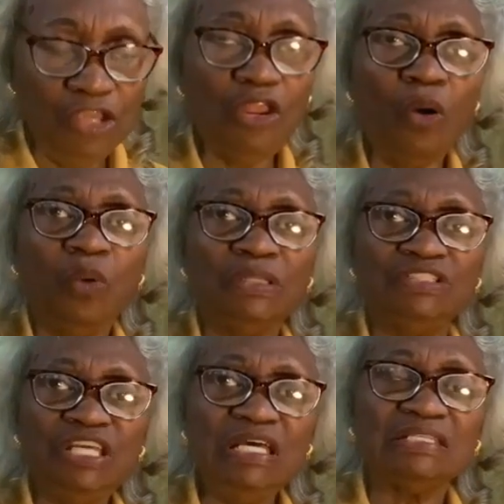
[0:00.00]
You know,
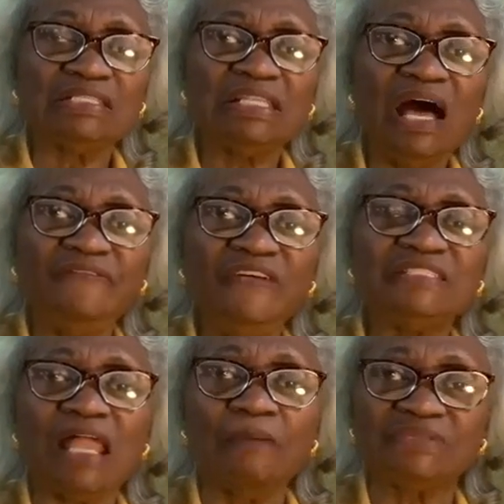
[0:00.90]
when Jesus left,
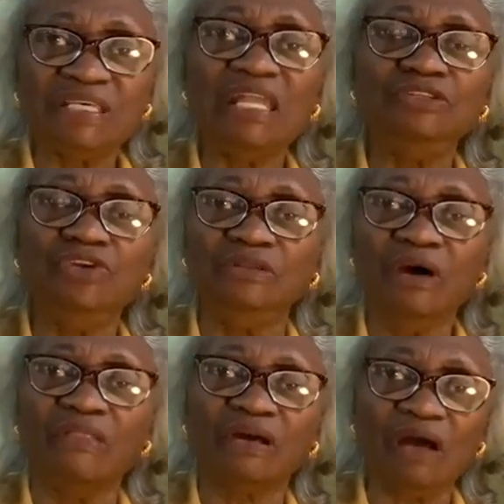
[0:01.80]
he said, I'm sending you
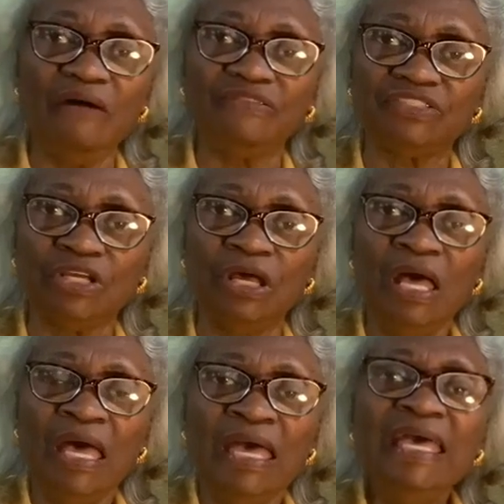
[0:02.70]
another comforter.
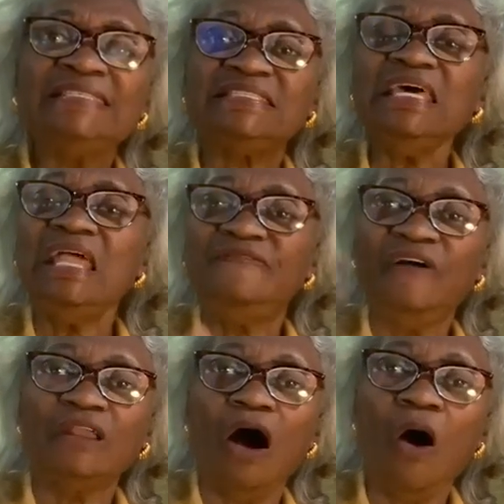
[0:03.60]
He
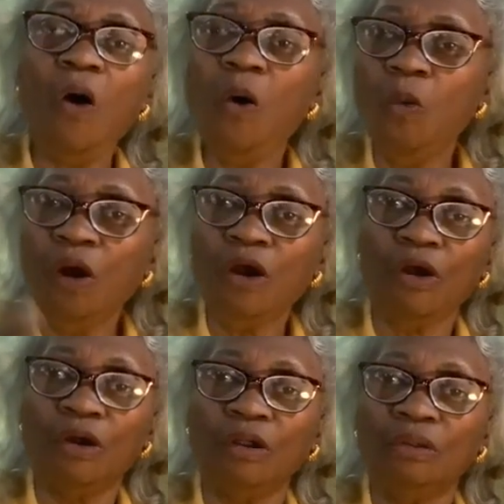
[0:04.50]
sent it for the whole
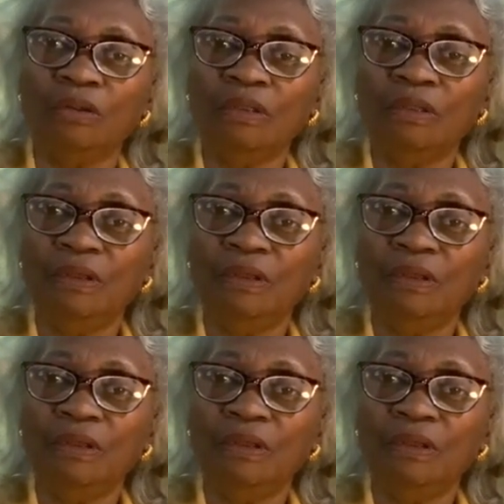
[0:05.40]
world.